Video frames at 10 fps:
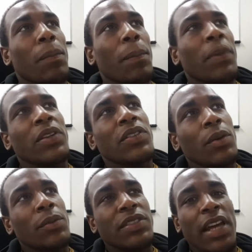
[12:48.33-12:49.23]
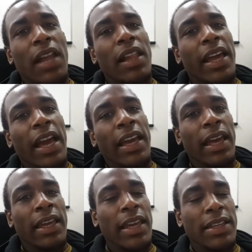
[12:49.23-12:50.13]
But it's almost kind of like
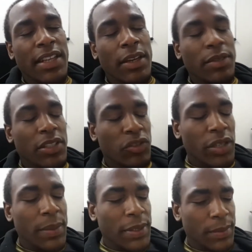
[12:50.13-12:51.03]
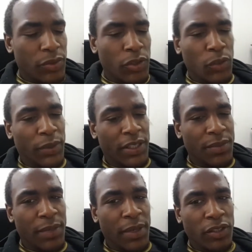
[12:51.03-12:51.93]
I can't say it was a dream come true
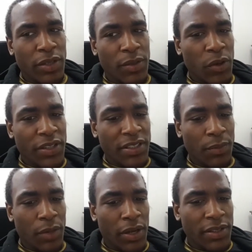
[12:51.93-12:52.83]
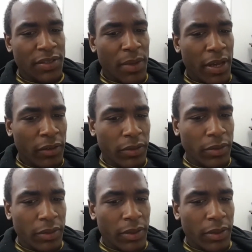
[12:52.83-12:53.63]
because my dream wasn't a bronze medal.